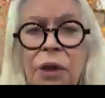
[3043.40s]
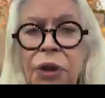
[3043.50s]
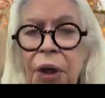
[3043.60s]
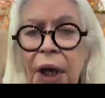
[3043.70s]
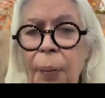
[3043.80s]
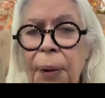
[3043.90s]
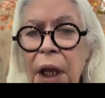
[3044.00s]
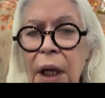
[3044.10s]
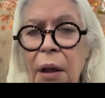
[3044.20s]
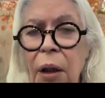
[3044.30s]
to help
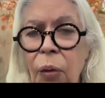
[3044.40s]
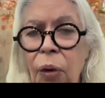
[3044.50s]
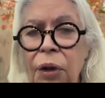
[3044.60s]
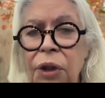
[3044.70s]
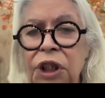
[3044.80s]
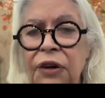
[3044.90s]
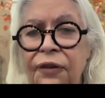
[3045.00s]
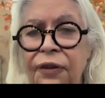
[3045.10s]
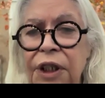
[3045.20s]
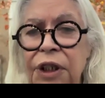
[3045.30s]
heal the wounds
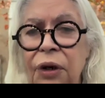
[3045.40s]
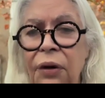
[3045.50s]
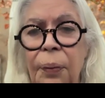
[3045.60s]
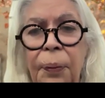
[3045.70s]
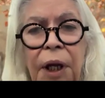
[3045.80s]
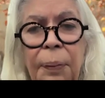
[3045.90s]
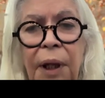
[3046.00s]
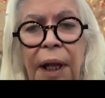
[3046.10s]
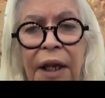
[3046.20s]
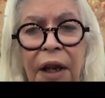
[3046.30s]
inflicted on the
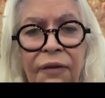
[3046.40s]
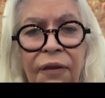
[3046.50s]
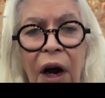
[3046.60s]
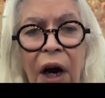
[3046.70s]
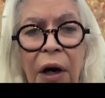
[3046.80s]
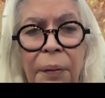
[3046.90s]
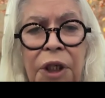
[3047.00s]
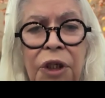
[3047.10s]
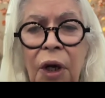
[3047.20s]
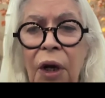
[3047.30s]
people and the
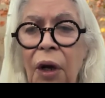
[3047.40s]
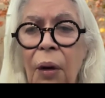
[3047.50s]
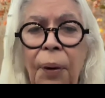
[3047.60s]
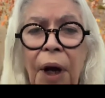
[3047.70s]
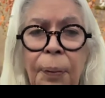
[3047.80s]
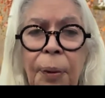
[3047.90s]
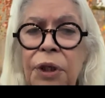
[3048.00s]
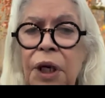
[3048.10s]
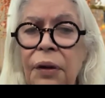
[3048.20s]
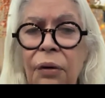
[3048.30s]
environment by
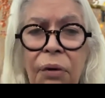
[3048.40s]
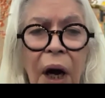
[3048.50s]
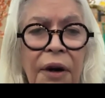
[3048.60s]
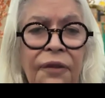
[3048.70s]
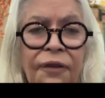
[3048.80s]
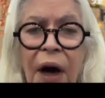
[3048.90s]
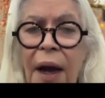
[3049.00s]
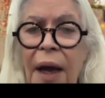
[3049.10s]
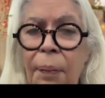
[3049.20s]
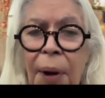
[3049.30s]
putting the right
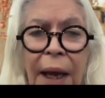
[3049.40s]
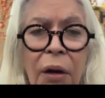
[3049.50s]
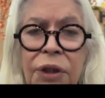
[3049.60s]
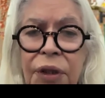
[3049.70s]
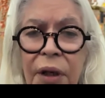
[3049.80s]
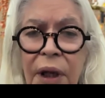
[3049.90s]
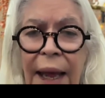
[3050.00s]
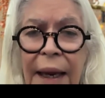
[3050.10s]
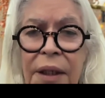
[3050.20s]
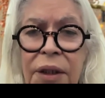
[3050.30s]
fire back onto the
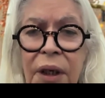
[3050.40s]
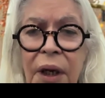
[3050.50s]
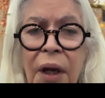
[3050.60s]
land.